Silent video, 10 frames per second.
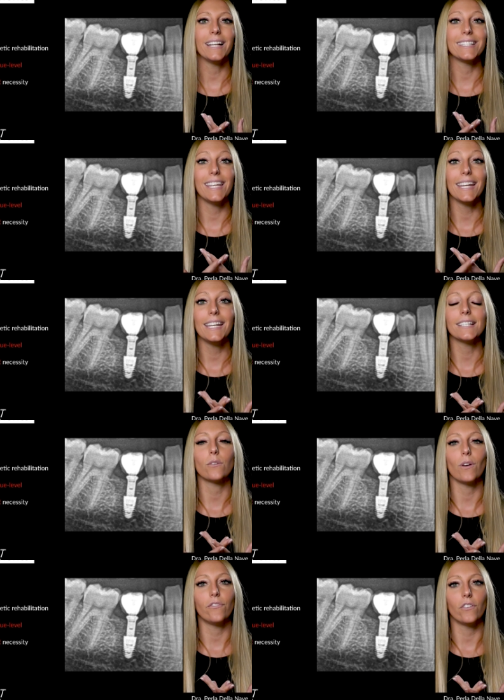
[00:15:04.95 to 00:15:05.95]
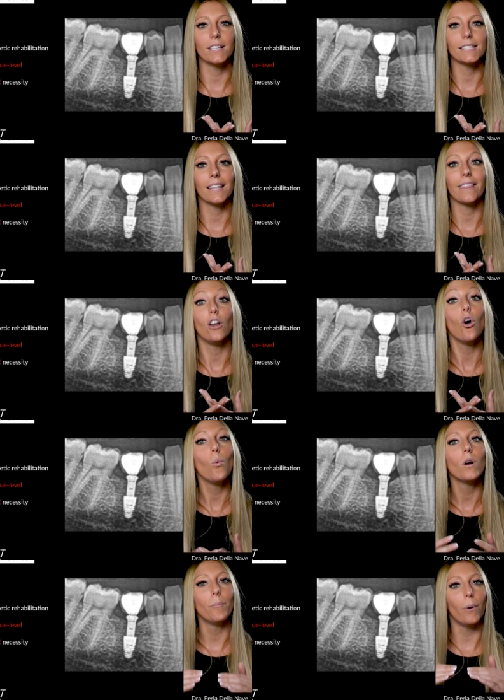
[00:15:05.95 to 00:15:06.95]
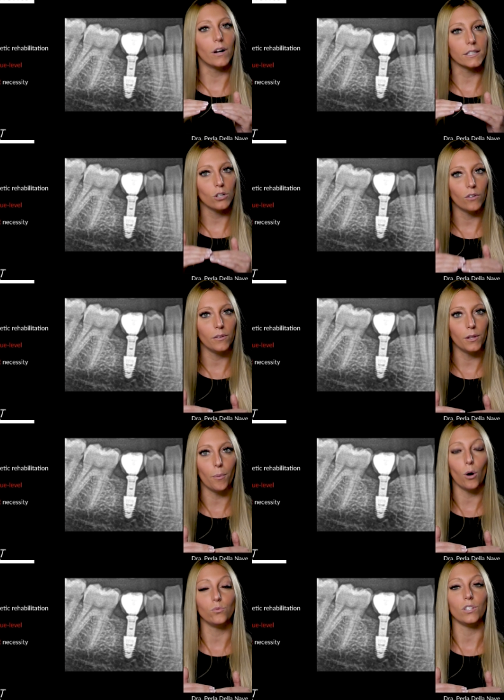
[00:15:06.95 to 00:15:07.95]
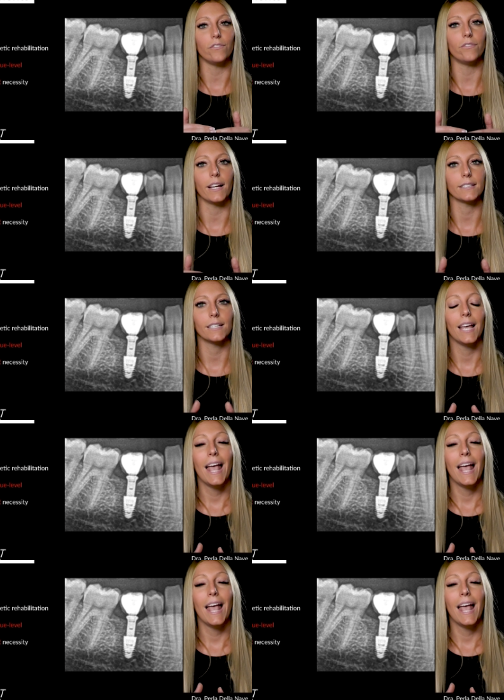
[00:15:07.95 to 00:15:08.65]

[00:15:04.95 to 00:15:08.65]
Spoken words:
taking as a reference the lower part of the bone defect.